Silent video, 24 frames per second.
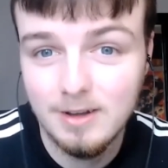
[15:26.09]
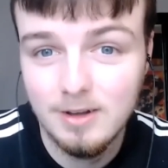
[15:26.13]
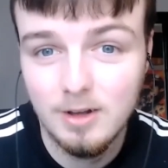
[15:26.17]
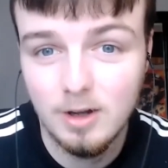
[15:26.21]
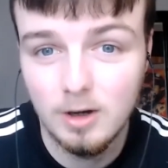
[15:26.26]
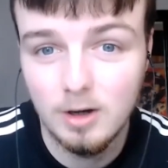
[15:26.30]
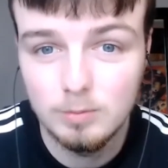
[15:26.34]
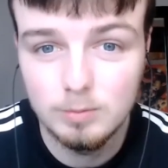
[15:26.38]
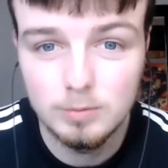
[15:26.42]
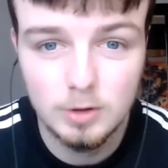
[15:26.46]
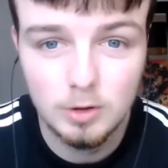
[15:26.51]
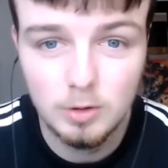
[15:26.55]
You
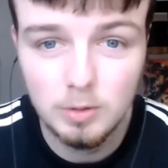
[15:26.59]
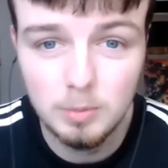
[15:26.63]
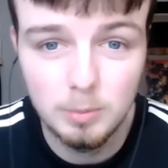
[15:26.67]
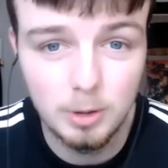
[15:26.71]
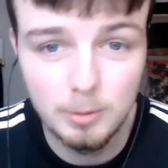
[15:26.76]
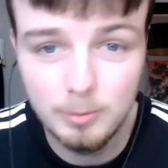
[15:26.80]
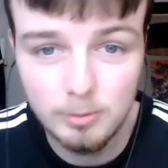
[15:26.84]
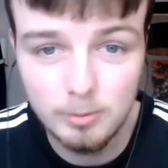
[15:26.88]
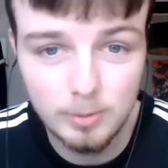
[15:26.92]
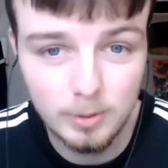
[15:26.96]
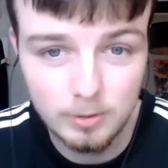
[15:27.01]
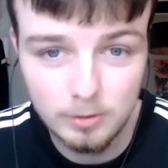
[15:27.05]
know, no one would
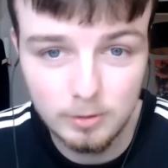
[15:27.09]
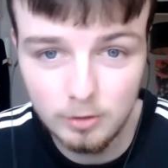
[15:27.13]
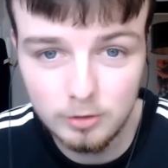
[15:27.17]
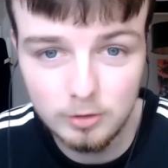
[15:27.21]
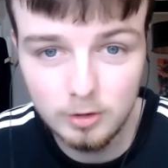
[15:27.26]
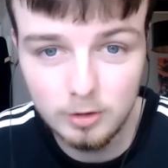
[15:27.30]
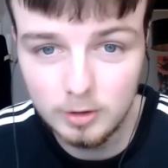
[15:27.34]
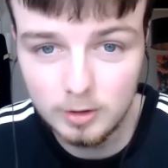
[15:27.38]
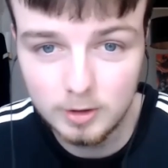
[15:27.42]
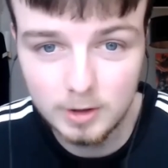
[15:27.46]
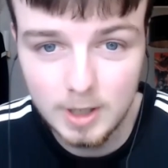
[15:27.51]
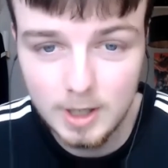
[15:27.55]
expect us
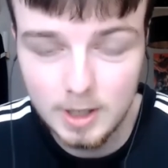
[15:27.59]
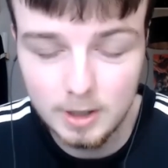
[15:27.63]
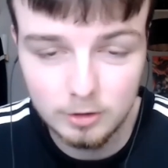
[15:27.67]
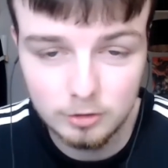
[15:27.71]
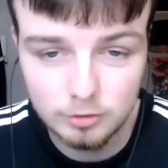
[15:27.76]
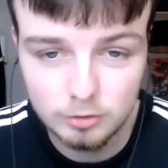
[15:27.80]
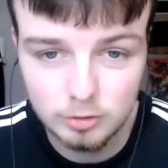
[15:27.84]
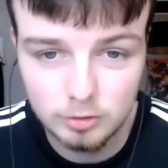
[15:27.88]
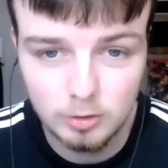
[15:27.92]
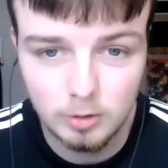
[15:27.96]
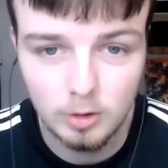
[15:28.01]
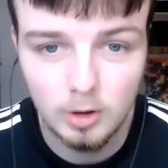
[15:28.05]
to get a
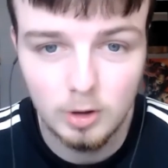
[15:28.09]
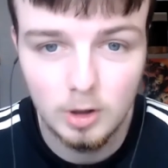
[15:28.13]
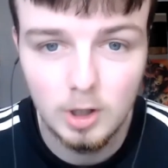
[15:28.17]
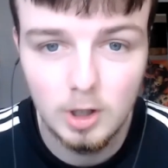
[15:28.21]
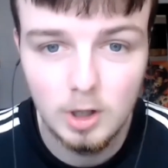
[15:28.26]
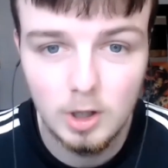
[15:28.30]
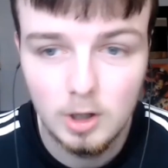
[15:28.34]
draw